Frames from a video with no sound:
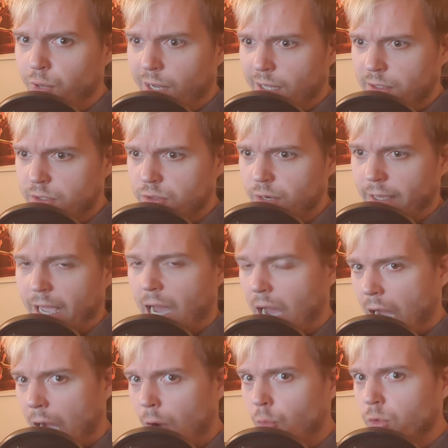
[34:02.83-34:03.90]
to answer, like,
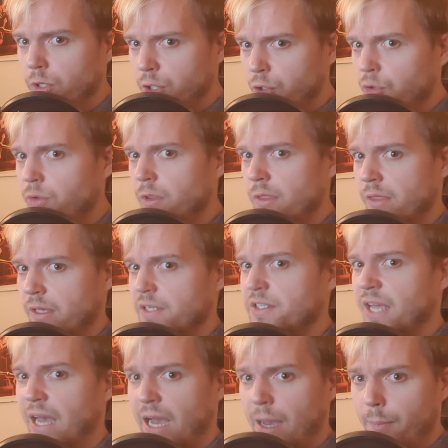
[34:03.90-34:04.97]
how could this
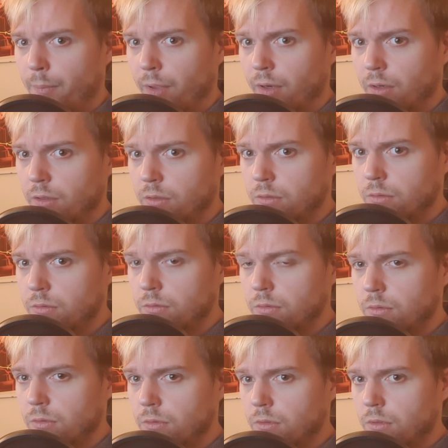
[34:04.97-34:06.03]
happen?
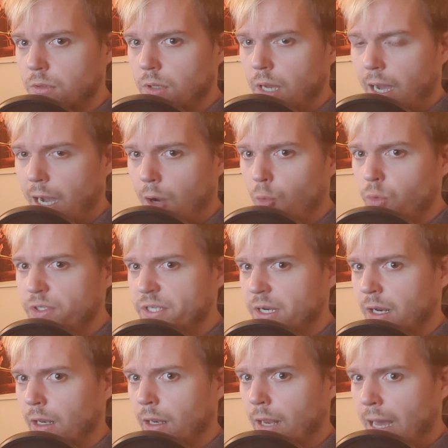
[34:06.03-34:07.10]
How was
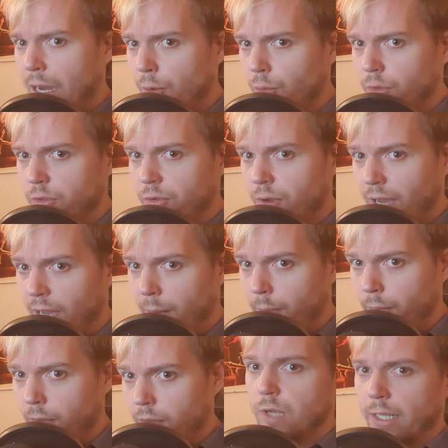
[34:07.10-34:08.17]
it allowed to
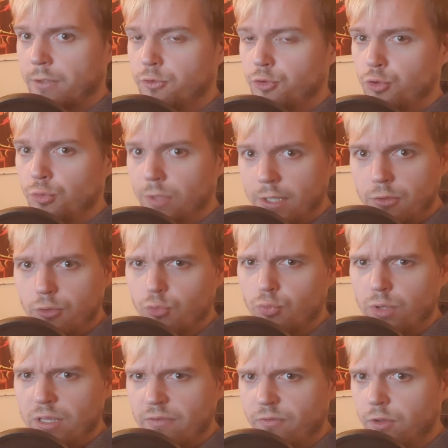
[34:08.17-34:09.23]
happen? Like, do you need to
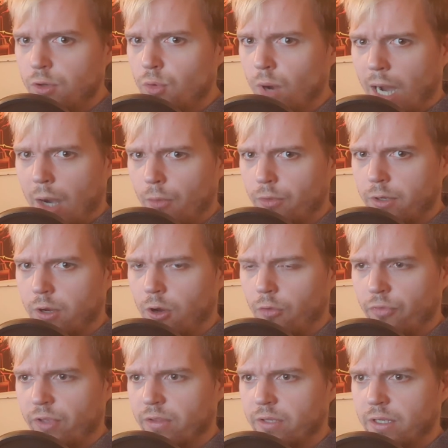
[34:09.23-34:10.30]
review how the
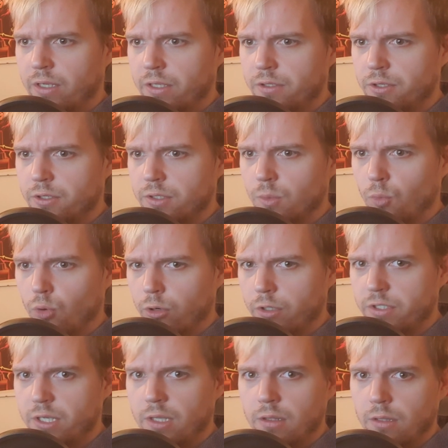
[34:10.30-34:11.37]
Content ID system
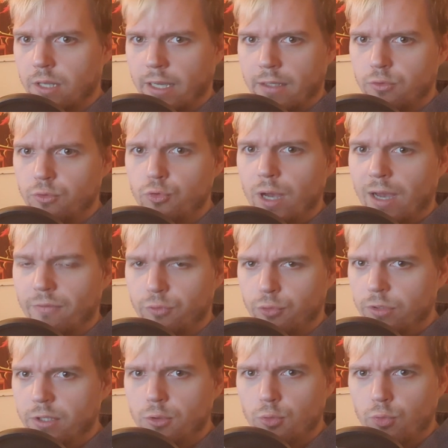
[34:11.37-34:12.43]
works? In like, do
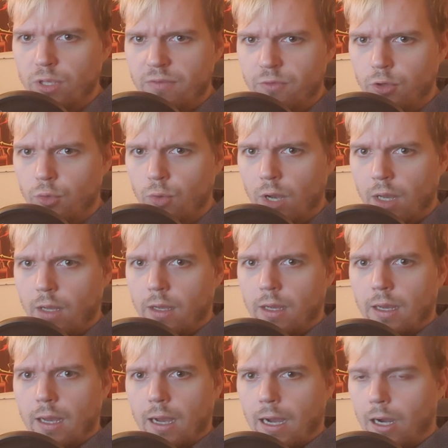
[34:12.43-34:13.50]
you need to review
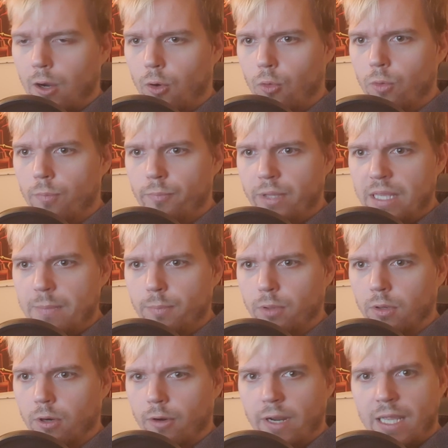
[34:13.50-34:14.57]
how
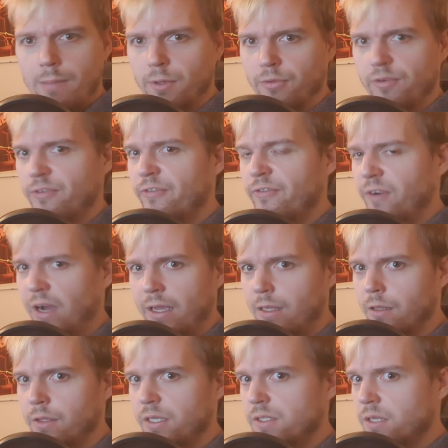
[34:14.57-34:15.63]
people are able to
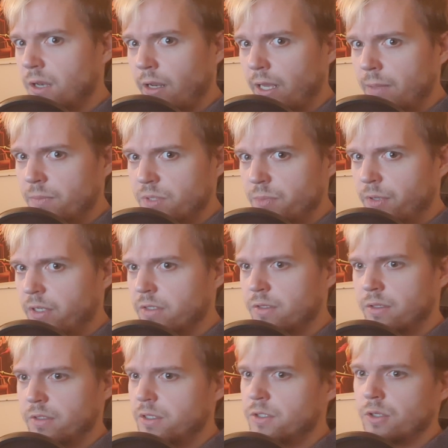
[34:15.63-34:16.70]
file these claims?
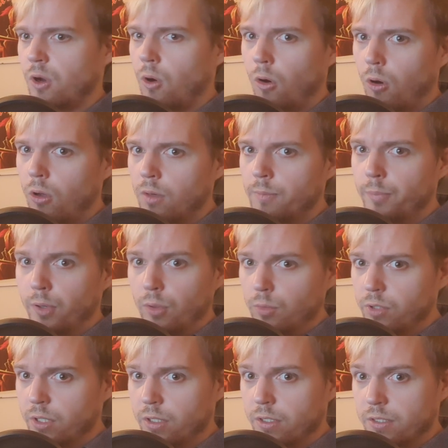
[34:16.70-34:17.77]
Because this is all
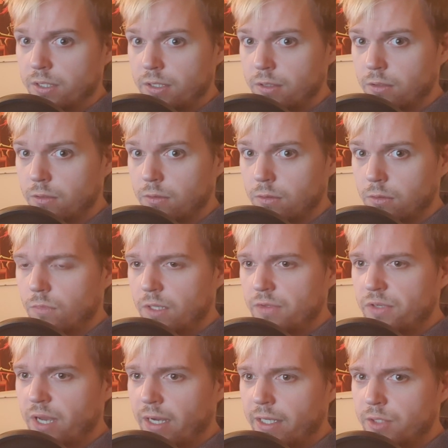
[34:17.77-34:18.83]
bogus.
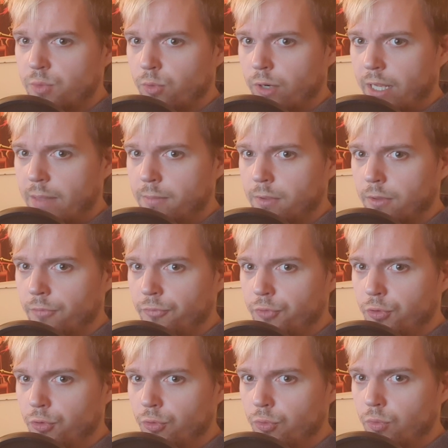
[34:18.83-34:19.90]
These guys were able
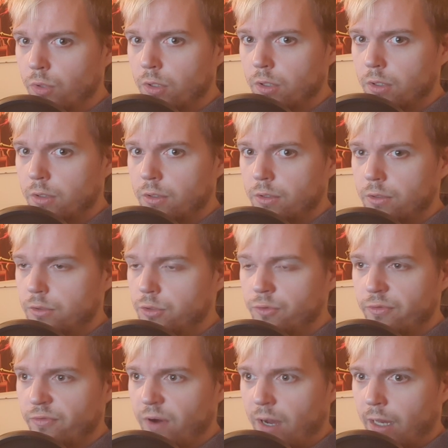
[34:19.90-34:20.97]
to
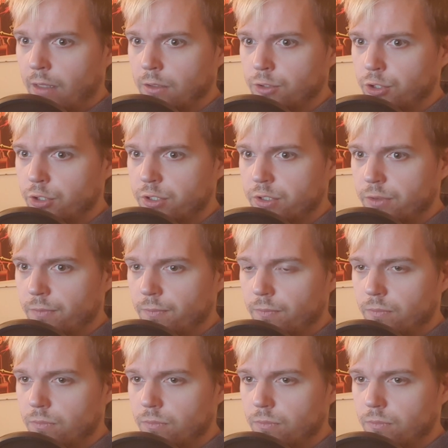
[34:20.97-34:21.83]
file just